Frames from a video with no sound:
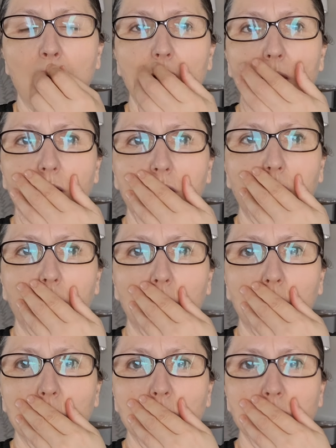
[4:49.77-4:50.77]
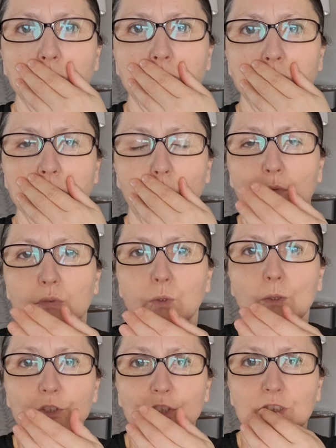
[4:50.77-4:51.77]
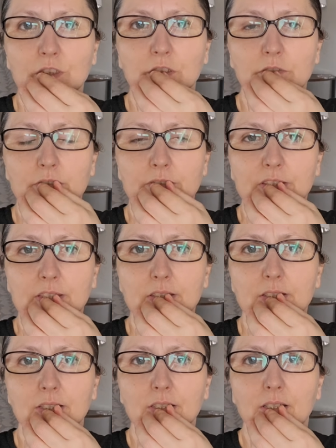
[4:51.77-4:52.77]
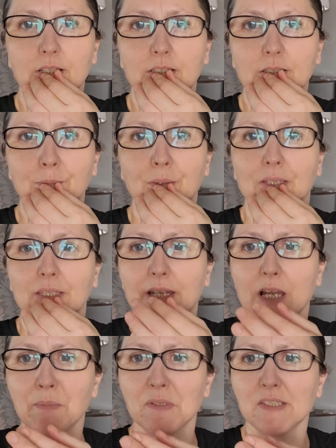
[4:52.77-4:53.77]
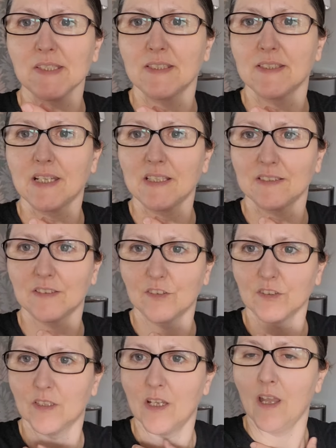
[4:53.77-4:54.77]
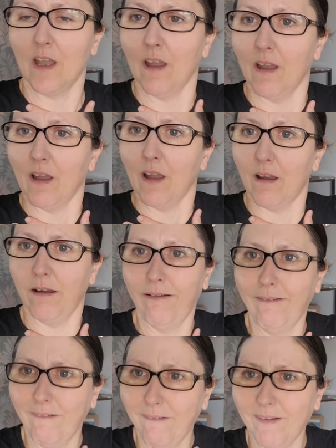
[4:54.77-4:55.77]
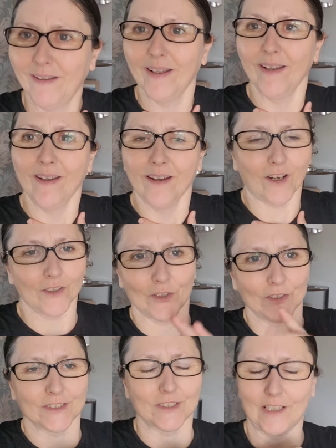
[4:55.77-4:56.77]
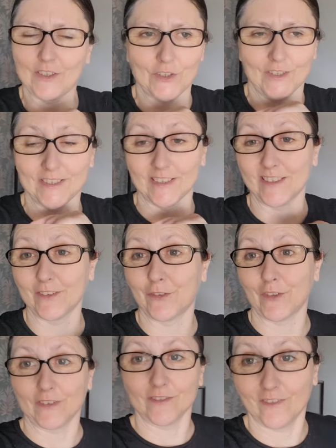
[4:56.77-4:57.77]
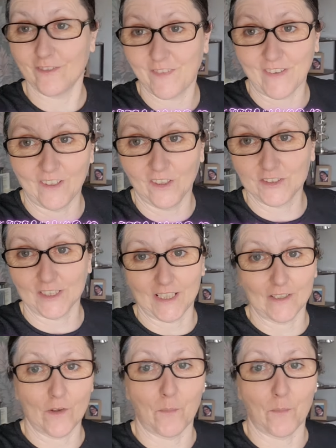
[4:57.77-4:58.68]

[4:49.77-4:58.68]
I was watching another video and I'm like, you can't be saying that. You... oh no, it's absolutely a different thing altogether.